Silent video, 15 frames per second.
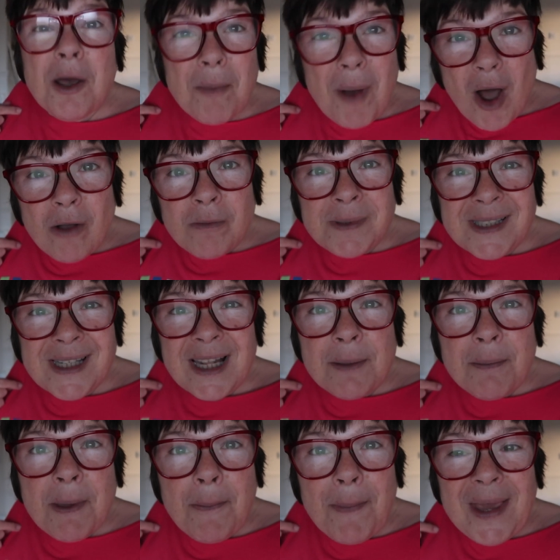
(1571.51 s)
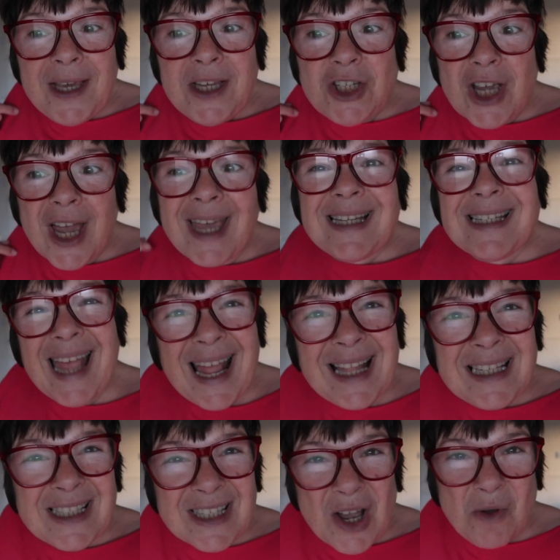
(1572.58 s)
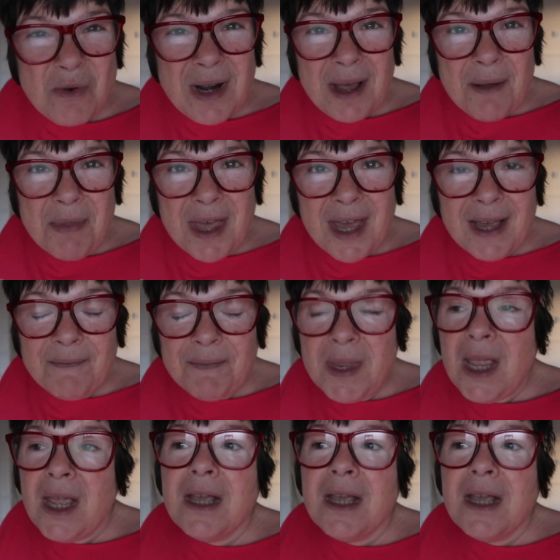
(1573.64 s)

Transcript: But I'm still in my PJs and it's cold out there.